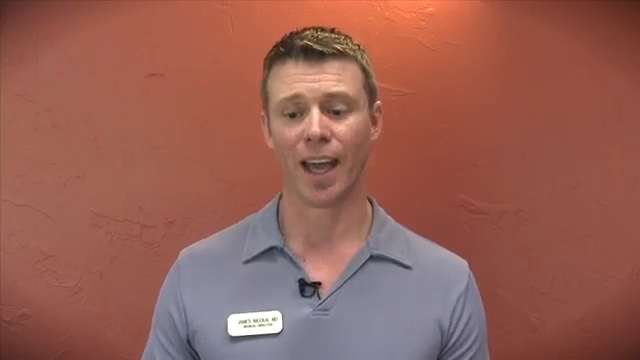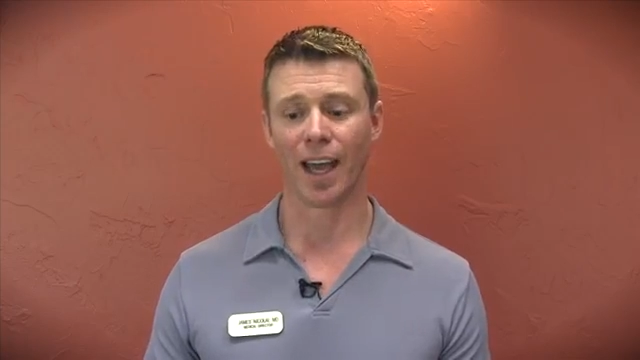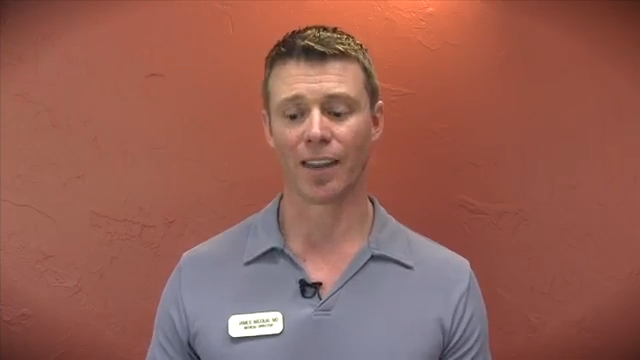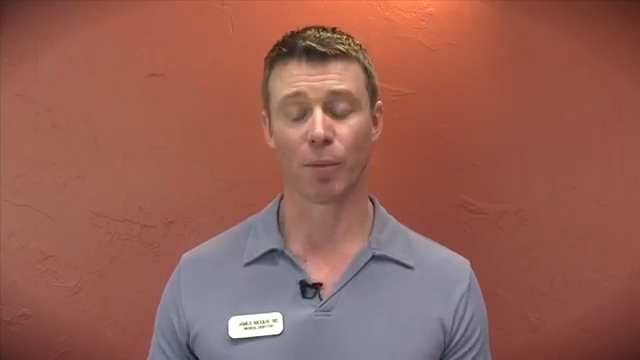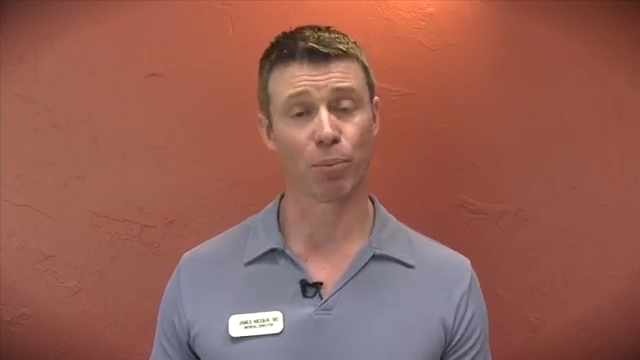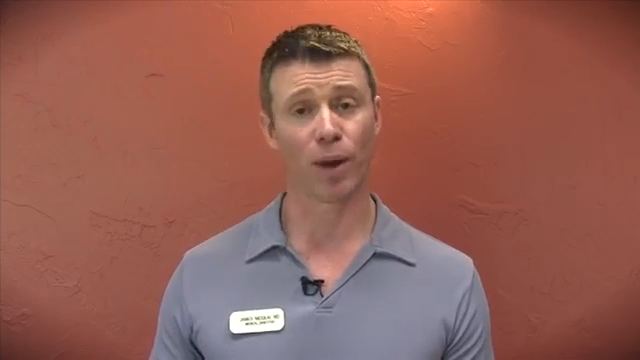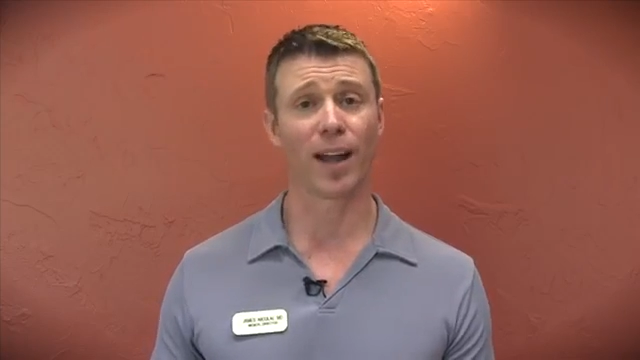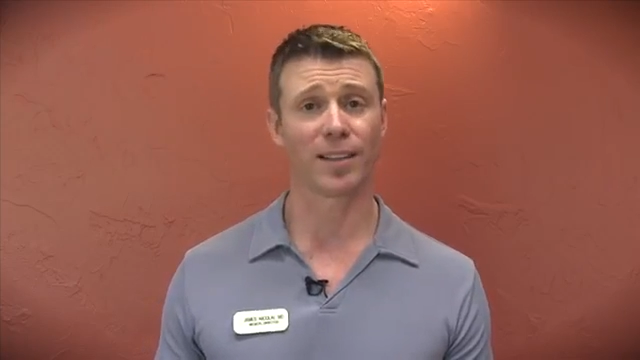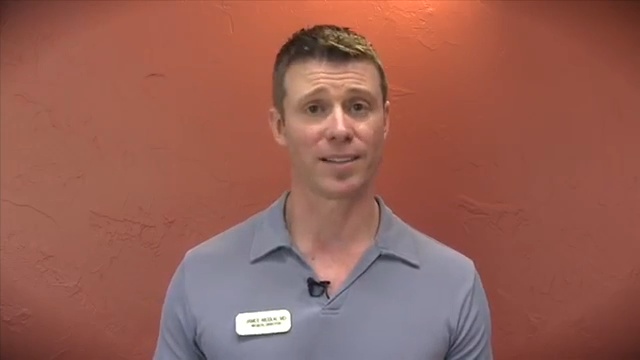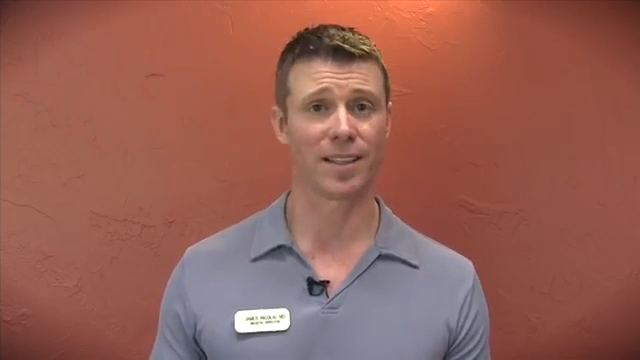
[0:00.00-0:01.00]
and the
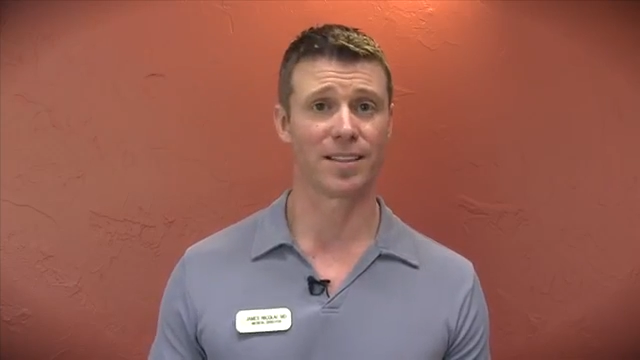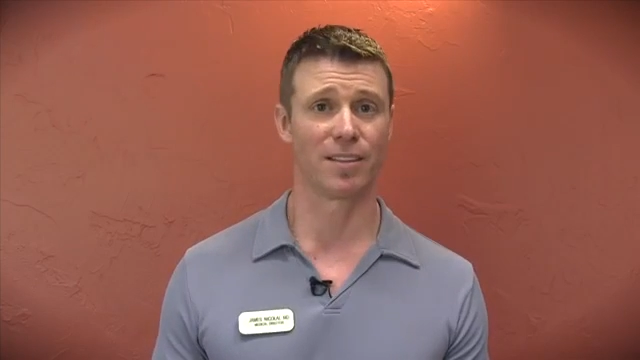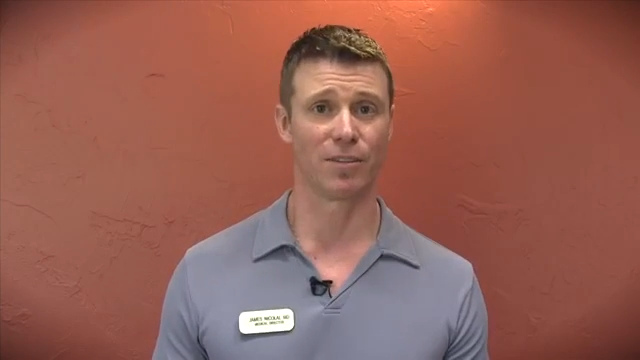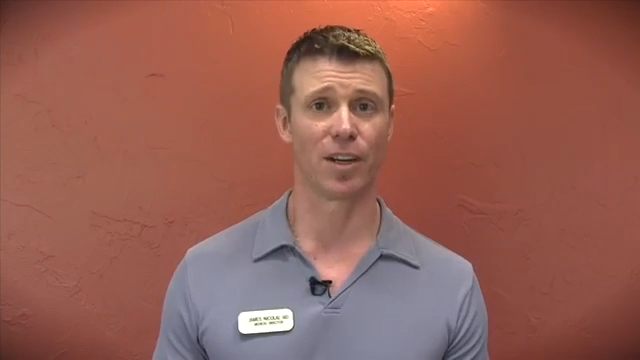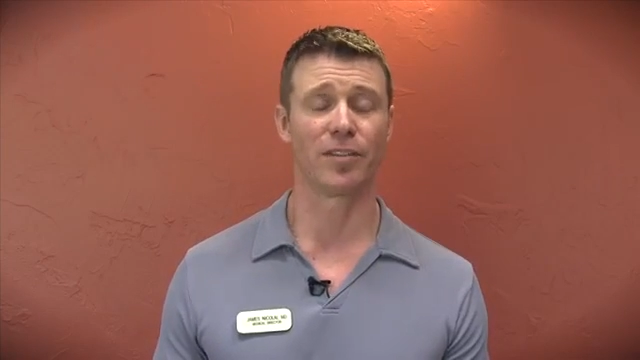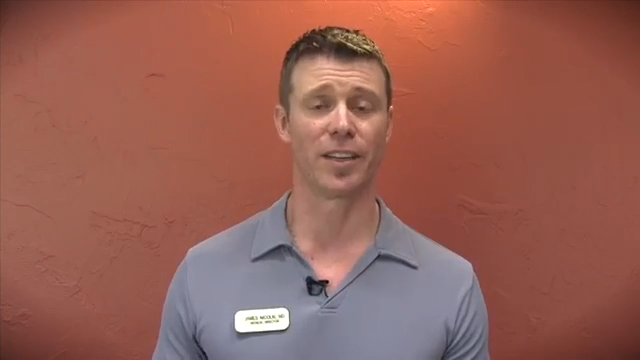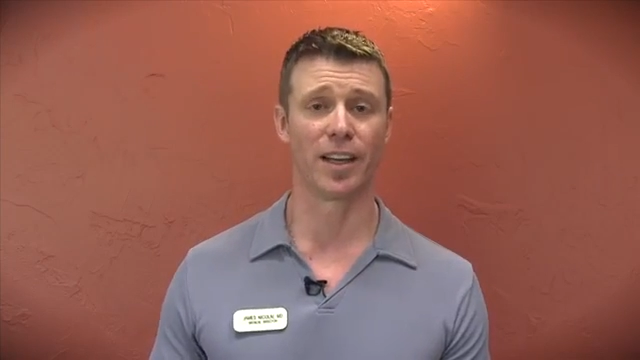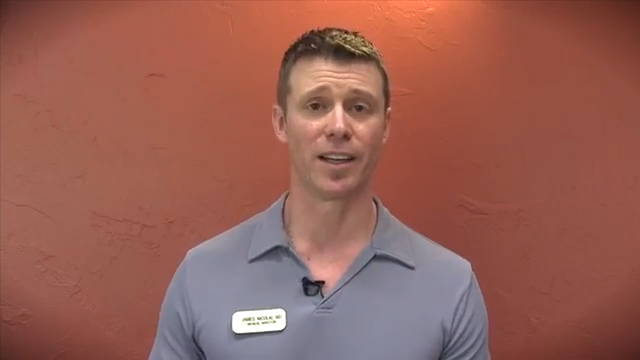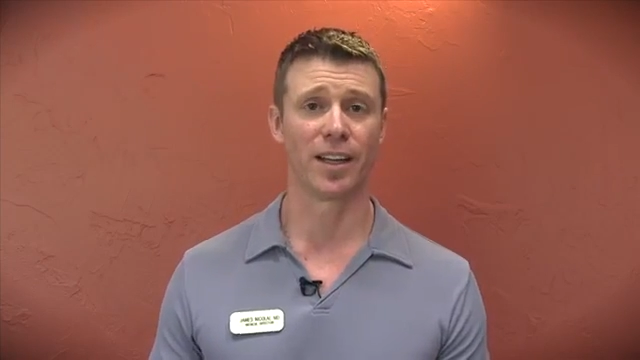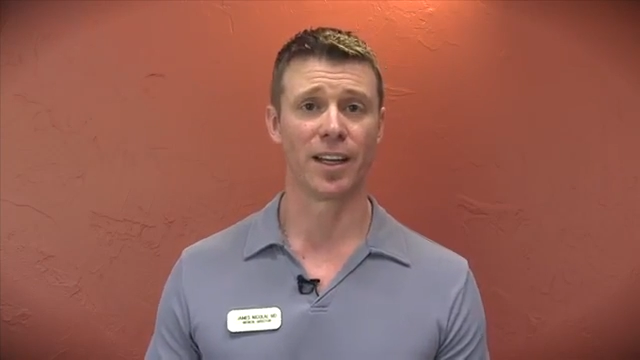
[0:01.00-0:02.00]
practice that's involved
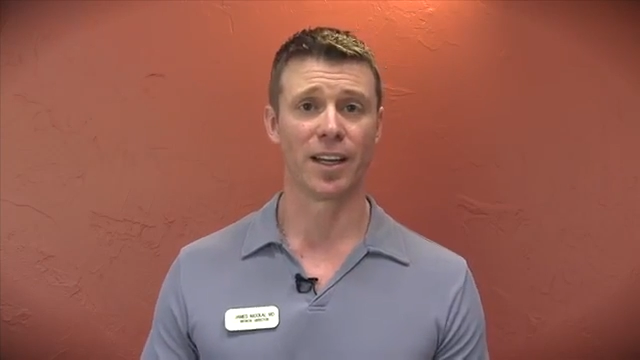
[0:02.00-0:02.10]
in it,